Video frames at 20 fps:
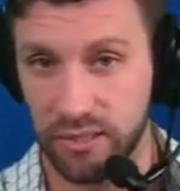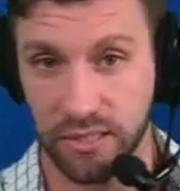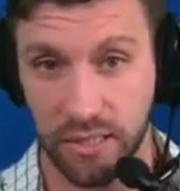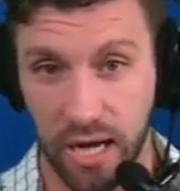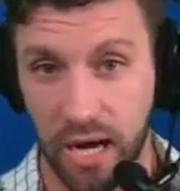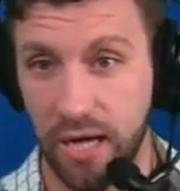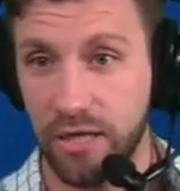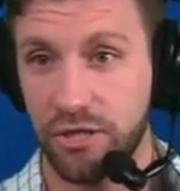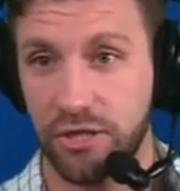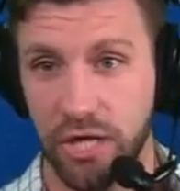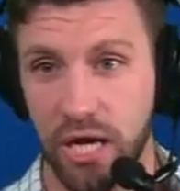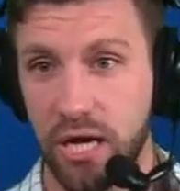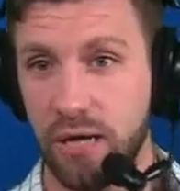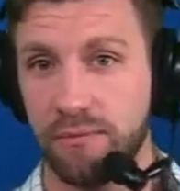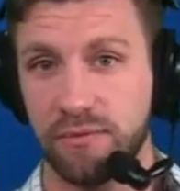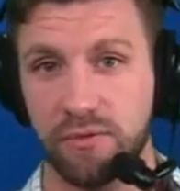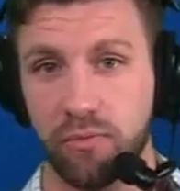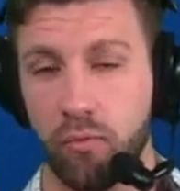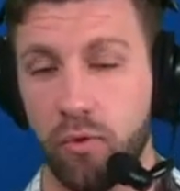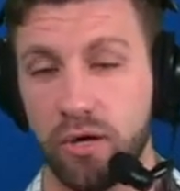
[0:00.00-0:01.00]
not
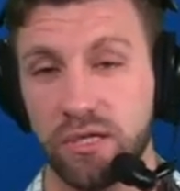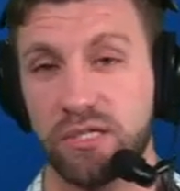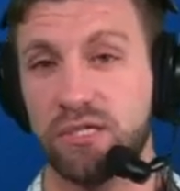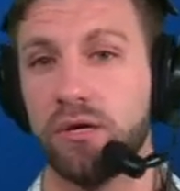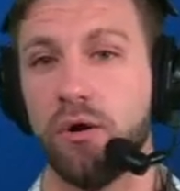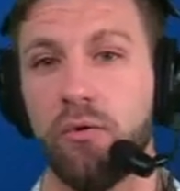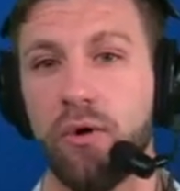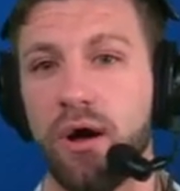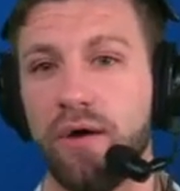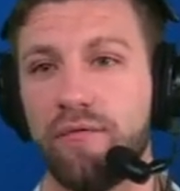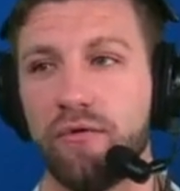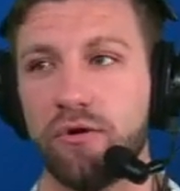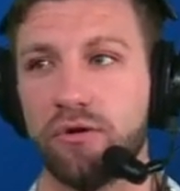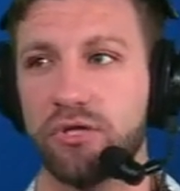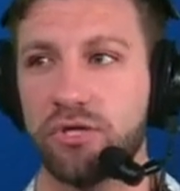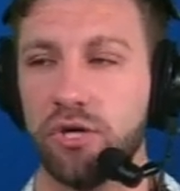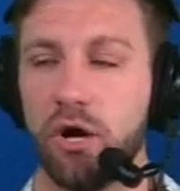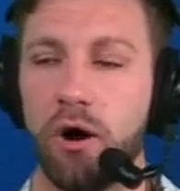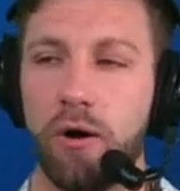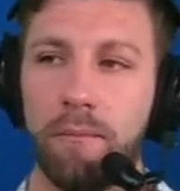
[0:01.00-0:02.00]
James whatsoever.
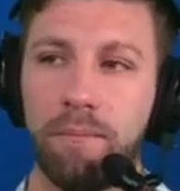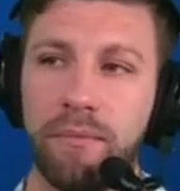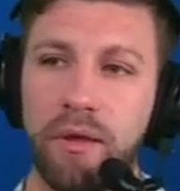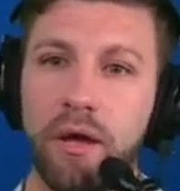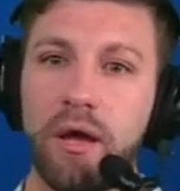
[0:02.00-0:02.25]
So